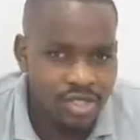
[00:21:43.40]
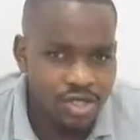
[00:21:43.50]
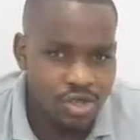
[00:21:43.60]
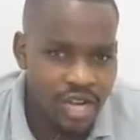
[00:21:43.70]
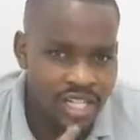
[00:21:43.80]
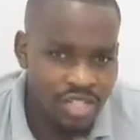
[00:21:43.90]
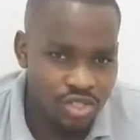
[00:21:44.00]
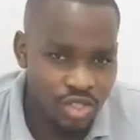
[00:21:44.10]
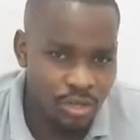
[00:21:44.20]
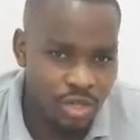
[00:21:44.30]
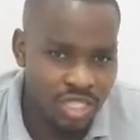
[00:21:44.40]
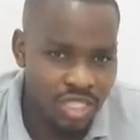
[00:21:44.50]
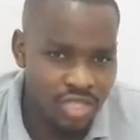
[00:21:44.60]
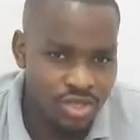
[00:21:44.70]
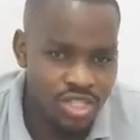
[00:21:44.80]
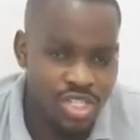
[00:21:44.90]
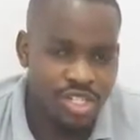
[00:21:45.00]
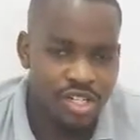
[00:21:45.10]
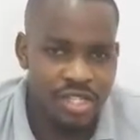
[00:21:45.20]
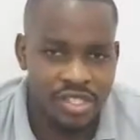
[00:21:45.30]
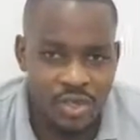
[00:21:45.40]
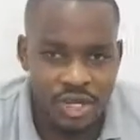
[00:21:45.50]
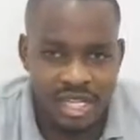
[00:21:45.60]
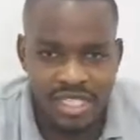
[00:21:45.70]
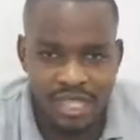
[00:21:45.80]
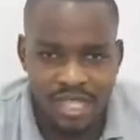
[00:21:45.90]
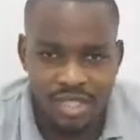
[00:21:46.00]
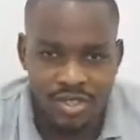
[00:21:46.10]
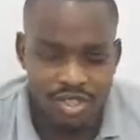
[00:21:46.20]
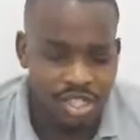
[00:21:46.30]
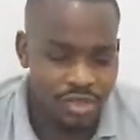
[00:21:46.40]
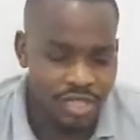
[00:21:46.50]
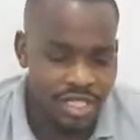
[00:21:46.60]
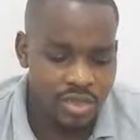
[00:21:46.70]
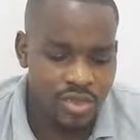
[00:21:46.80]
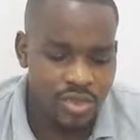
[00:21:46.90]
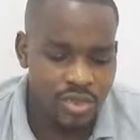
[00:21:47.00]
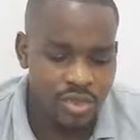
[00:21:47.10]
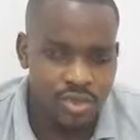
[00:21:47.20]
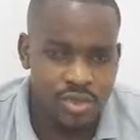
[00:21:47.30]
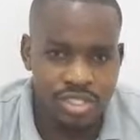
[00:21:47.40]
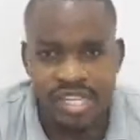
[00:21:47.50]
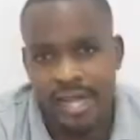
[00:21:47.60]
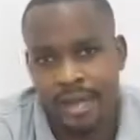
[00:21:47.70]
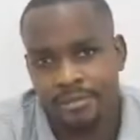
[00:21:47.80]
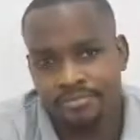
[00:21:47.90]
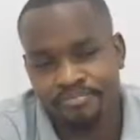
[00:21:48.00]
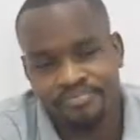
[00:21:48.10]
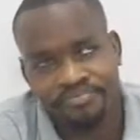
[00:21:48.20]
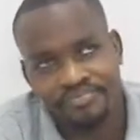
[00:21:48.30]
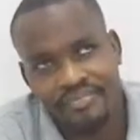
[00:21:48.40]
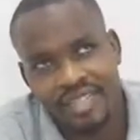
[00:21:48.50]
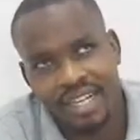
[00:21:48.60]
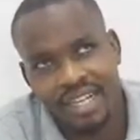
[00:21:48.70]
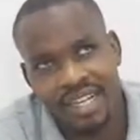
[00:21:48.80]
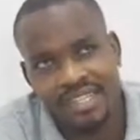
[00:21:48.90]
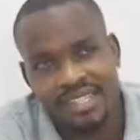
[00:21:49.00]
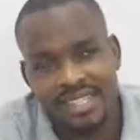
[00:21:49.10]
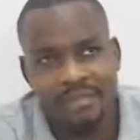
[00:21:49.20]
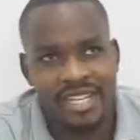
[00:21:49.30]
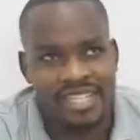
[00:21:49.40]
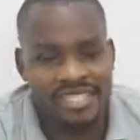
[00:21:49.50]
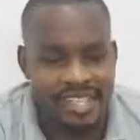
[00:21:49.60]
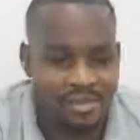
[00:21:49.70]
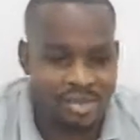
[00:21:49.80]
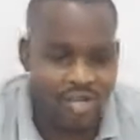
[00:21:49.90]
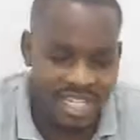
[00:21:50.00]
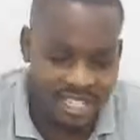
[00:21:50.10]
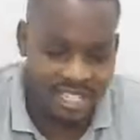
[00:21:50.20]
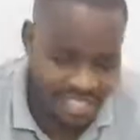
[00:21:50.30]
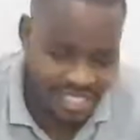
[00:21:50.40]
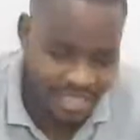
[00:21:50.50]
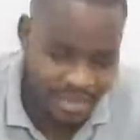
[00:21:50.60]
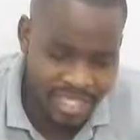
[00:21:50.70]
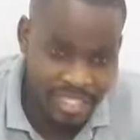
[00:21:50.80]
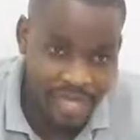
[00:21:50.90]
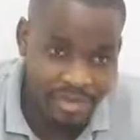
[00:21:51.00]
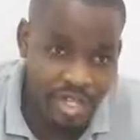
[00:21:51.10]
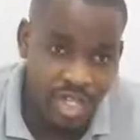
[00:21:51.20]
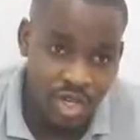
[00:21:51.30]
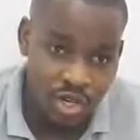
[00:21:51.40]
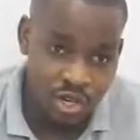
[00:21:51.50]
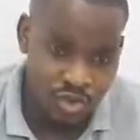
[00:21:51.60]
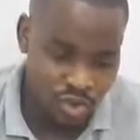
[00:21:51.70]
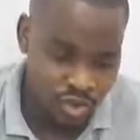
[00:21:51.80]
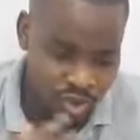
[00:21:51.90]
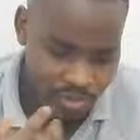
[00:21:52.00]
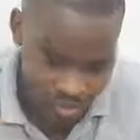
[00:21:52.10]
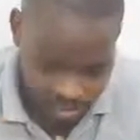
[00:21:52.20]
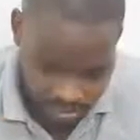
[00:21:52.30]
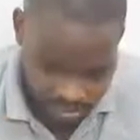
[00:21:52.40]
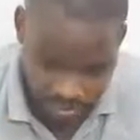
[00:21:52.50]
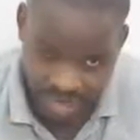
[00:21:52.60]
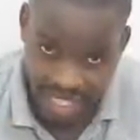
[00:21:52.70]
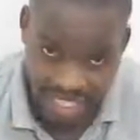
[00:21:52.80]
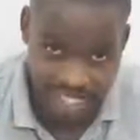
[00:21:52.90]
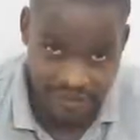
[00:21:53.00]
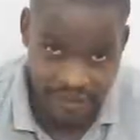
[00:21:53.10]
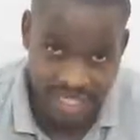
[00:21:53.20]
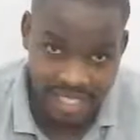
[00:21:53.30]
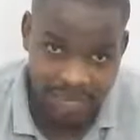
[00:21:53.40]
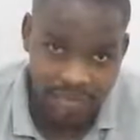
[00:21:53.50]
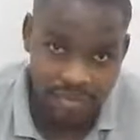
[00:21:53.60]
to run into your body to generate what? To generate or some enzymes, to activate some enzymes, or to activate